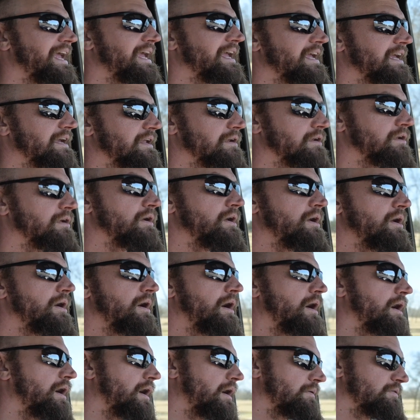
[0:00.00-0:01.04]
And
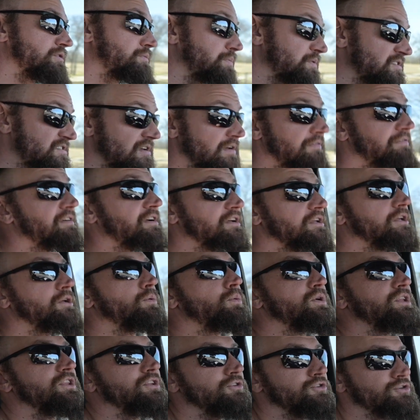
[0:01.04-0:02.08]
uh, specifically
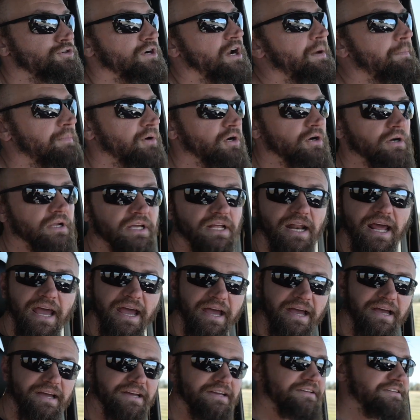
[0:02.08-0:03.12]
with the Tremor, it
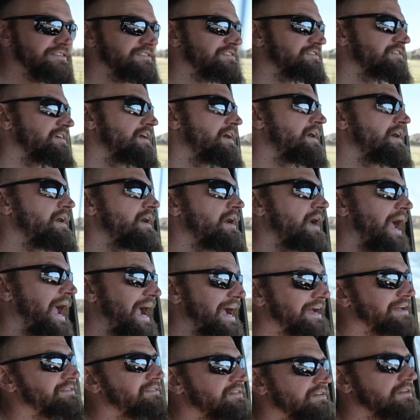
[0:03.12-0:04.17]
has
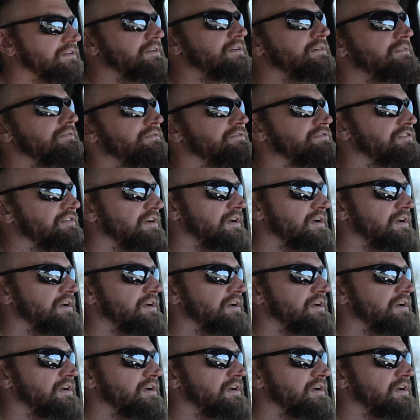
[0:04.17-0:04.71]
active